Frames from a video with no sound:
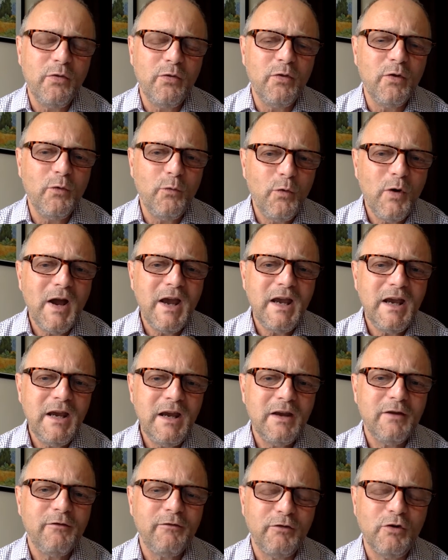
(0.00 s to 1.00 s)
The way
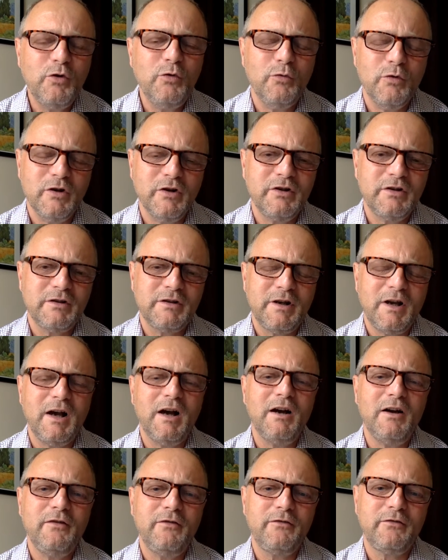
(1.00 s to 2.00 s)
forward
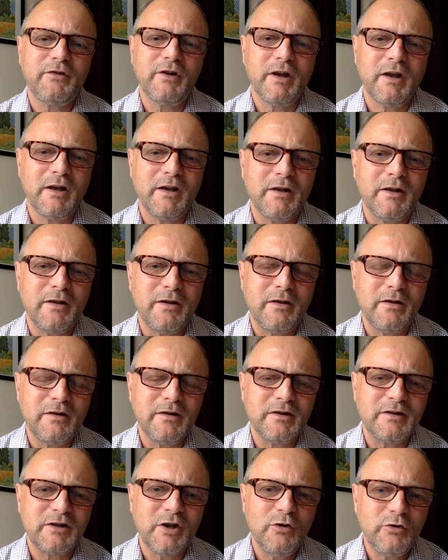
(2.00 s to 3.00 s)
after
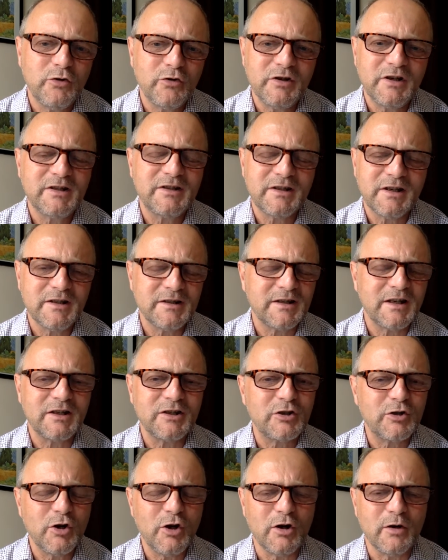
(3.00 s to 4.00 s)
social distancing
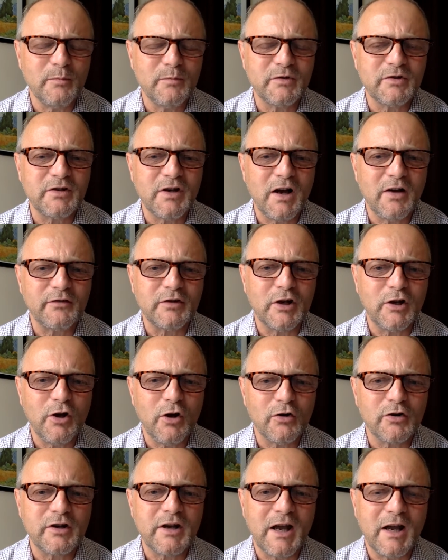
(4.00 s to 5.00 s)
stops, after
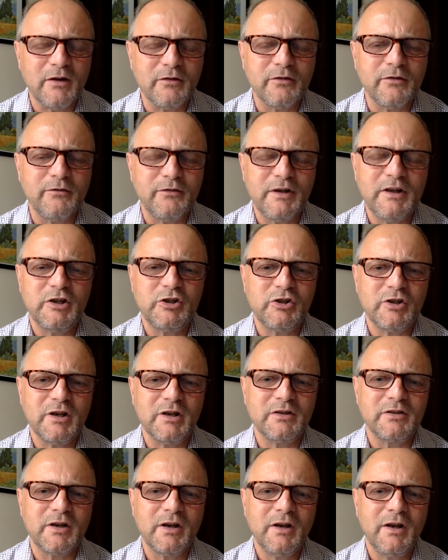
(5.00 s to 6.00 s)
lockdown
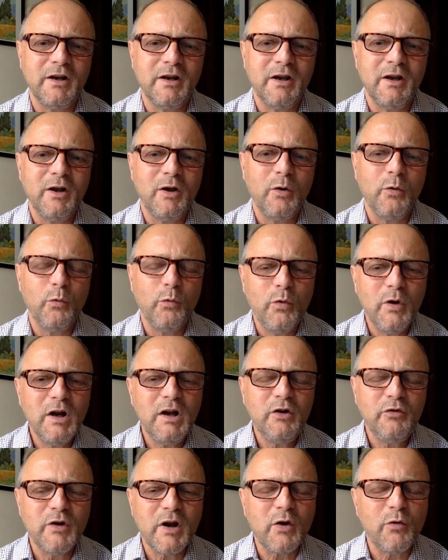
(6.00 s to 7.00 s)
finishes,
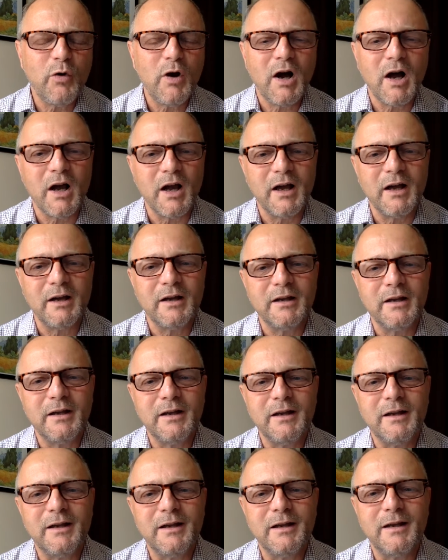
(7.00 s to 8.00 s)
will require,
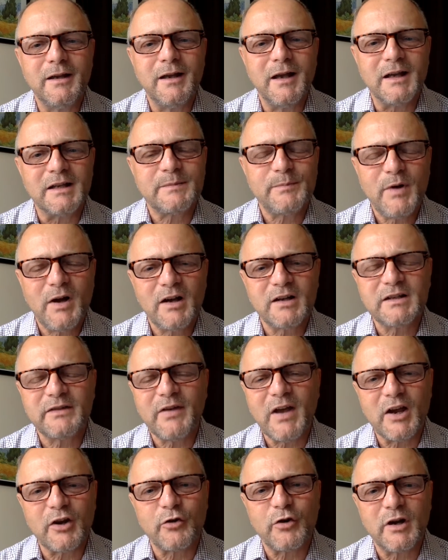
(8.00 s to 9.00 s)
as part of
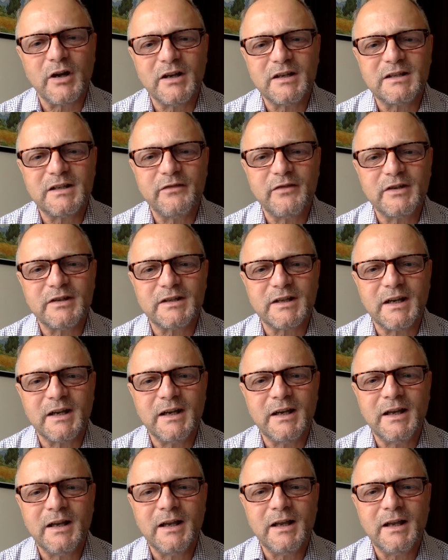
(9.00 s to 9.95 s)
our creativity,